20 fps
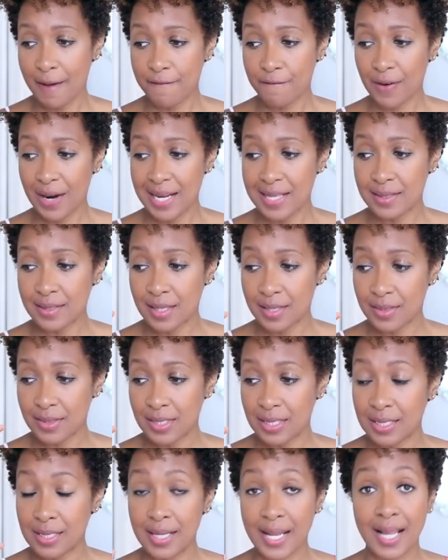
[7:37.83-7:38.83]
I find that
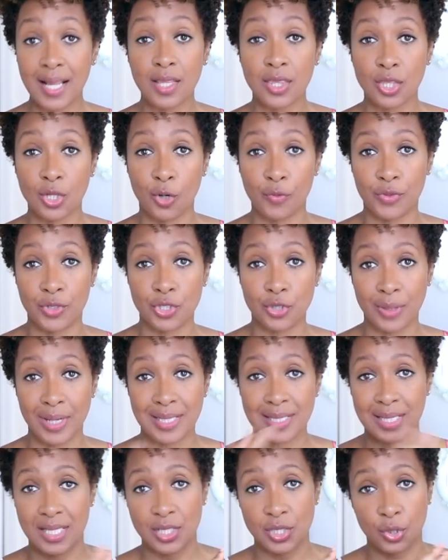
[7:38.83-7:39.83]
the length of the
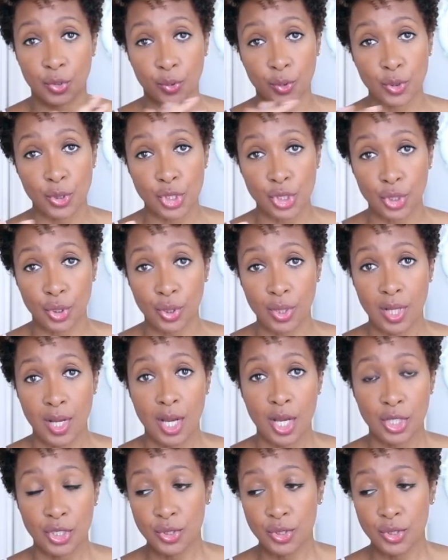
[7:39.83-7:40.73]
dress is crucial.